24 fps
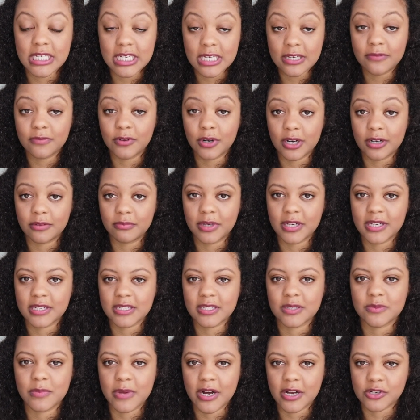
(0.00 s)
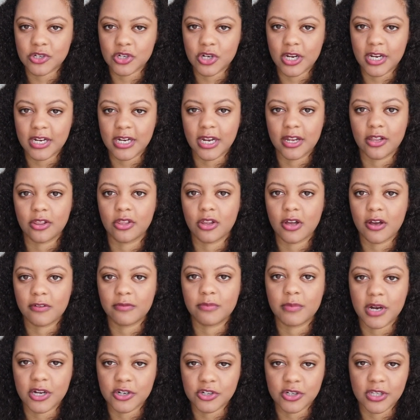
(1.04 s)
tea one because it's matcha, and I
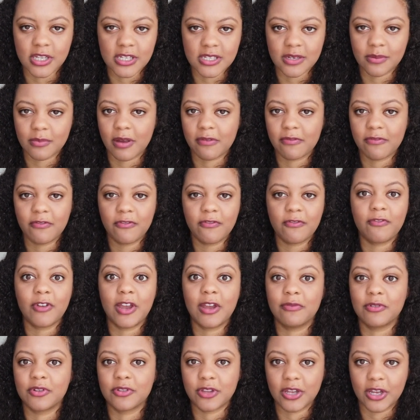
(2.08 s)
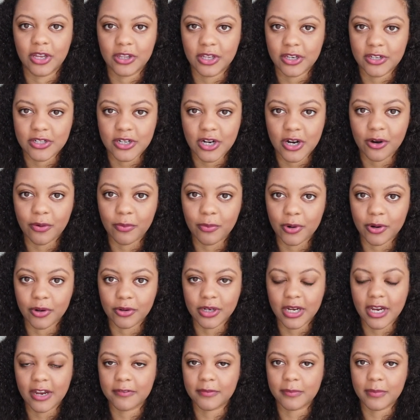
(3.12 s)
love matcha. That's like my favorite thing in the entire
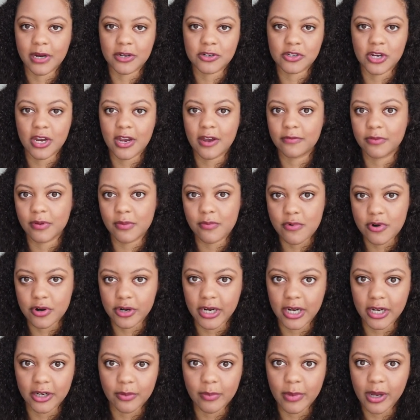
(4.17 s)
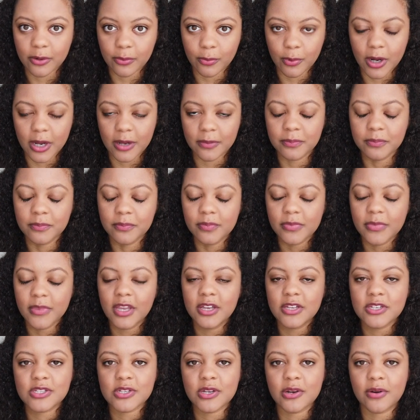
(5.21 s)
world. I have a matcha every morning, no matter what.
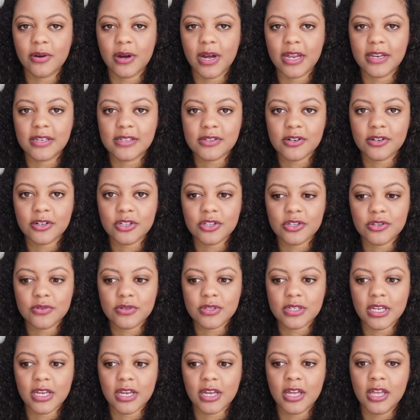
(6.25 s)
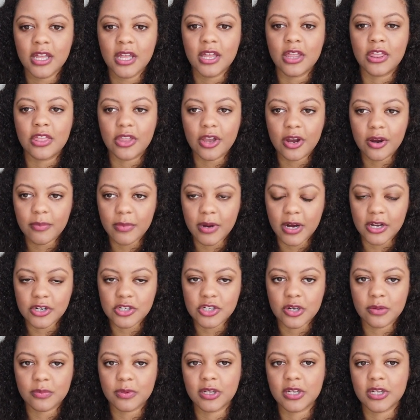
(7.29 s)
So I started using their
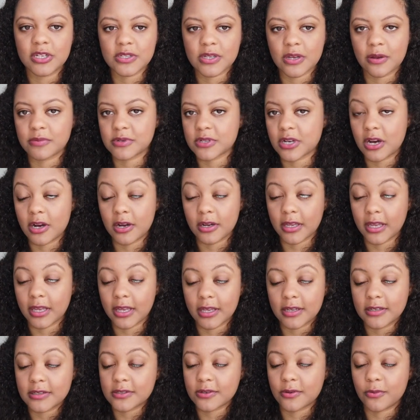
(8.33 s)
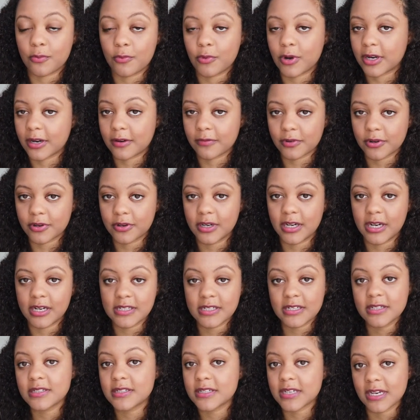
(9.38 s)
matcha because I was hawking it, so whatever, and
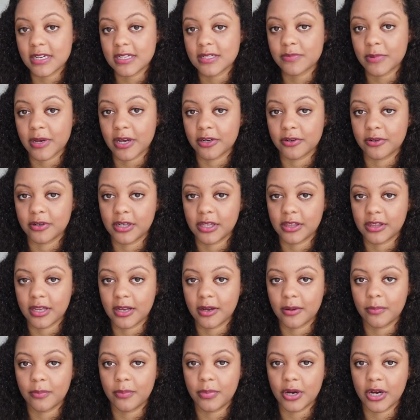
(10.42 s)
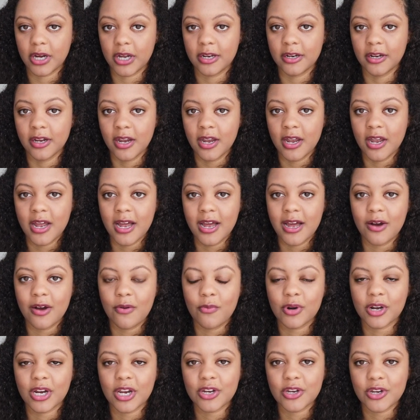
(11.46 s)
it didn't taste bad or anything, but
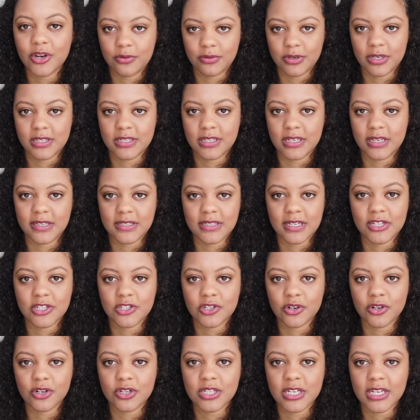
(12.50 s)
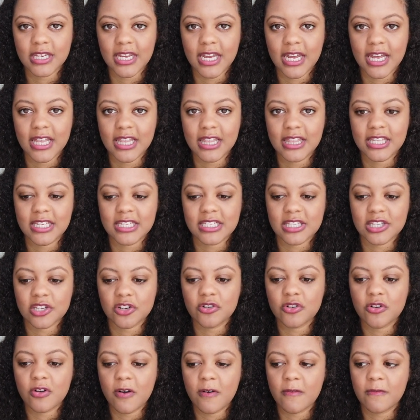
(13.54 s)
what I noticed is I started to get this
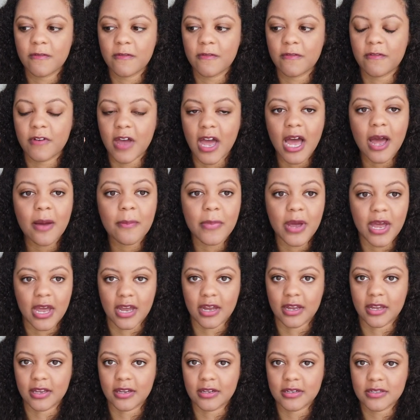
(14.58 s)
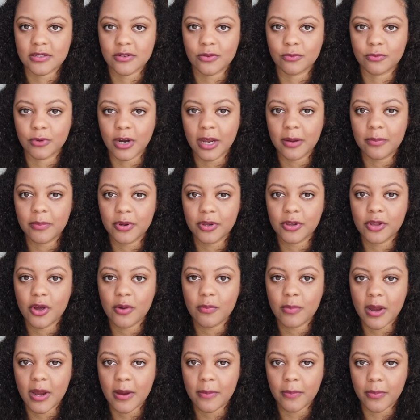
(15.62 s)
little fat packets right below
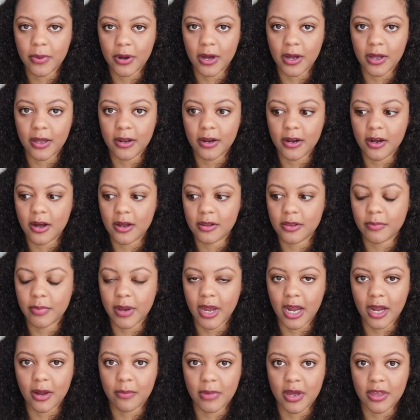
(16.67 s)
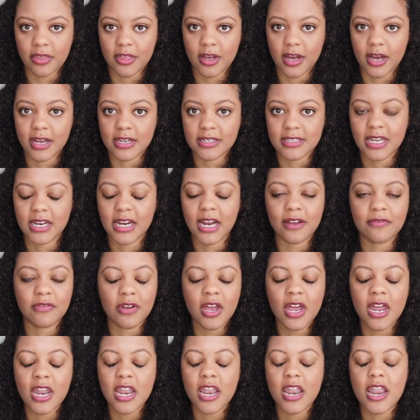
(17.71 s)
my butt on the back of my thighs. And I've
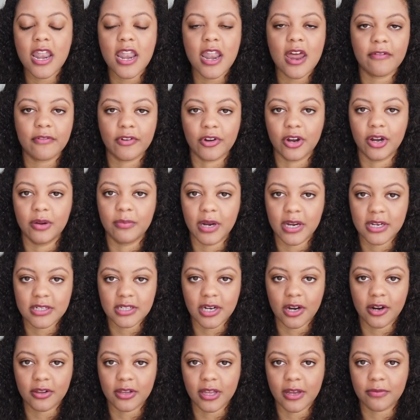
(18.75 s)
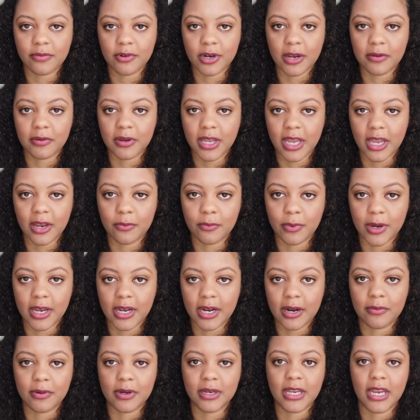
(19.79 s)
never in my entire life, when I would gain
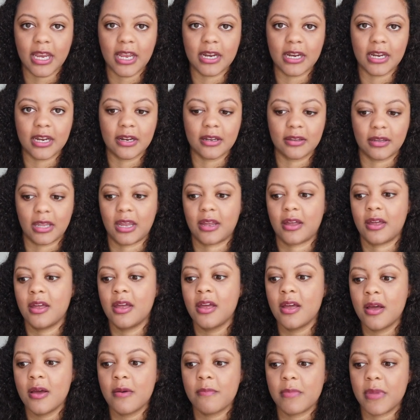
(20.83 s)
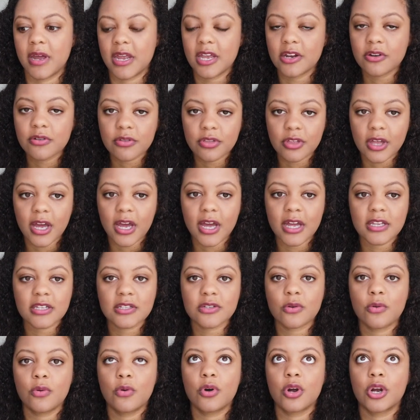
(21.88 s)
weight, I would gain it in like my inner
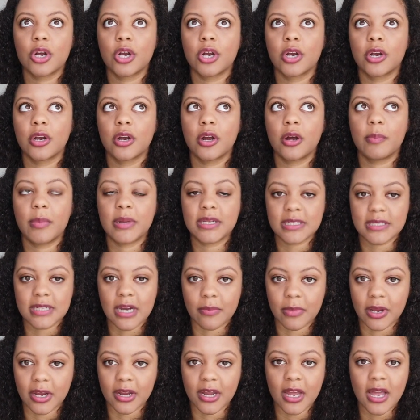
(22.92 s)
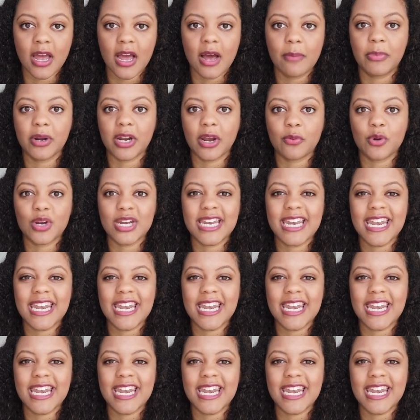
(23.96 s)
thighs or my stomach. But